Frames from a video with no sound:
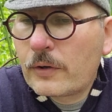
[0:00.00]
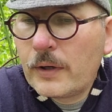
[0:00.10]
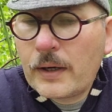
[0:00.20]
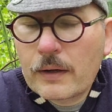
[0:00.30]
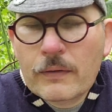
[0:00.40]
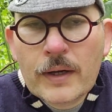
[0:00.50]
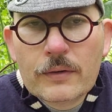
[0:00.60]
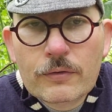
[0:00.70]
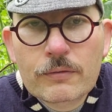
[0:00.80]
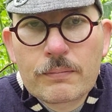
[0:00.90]
yeah,
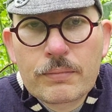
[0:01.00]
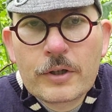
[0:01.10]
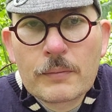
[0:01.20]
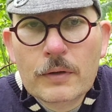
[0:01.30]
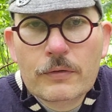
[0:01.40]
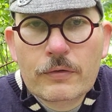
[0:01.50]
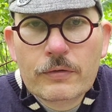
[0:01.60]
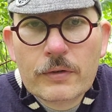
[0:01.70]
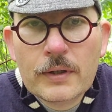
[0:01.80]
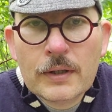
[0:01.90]
that's pretty much
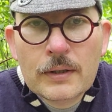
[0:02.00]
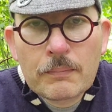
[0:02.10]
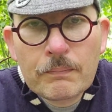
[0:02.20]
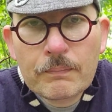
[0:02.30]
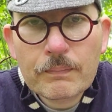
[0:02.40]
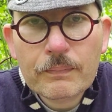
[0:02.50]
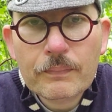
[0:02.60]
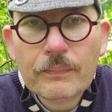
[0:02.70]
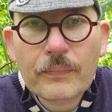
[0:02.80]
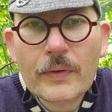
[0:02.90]

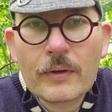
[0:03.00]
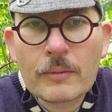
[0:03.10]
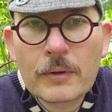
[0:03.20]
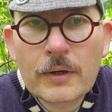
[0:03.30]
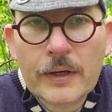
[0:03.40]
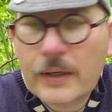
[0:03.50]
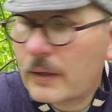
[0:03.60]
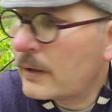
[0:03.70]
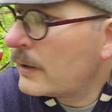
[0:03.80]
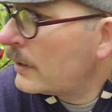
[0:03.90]
the bike,
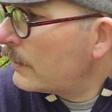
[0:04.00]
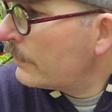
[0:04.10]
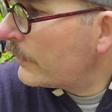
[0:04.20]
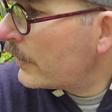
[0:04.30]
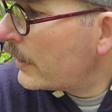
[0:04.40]
and